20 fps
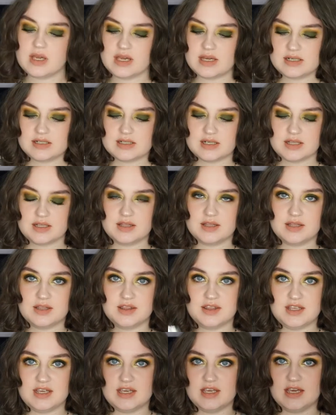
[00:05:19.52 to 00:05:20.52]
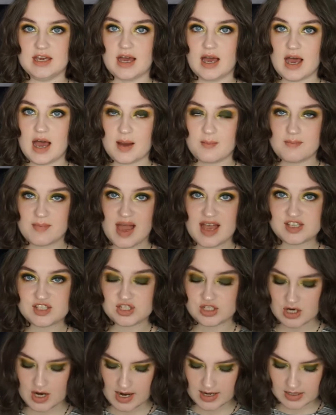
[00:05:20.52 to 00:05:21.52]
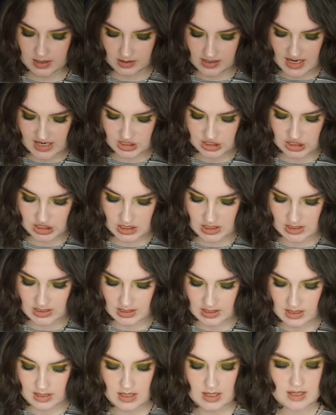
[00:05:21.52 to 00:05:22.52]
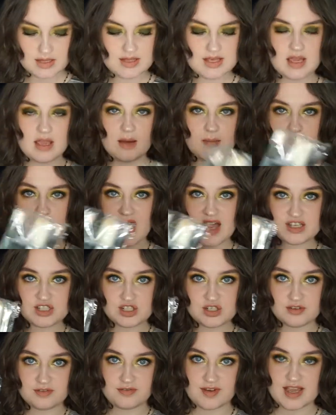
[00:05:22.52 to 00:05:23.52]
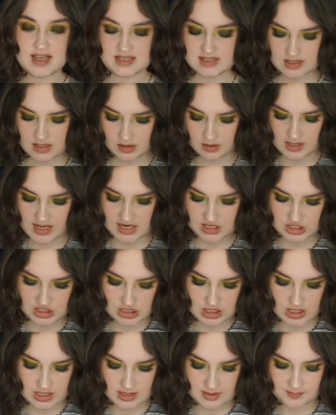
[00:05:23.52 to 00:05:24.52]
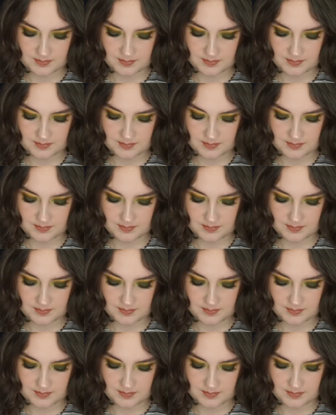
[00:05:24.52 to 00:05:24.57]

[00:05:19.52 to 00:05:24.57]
get the Master Eye collection, the Master Face collection,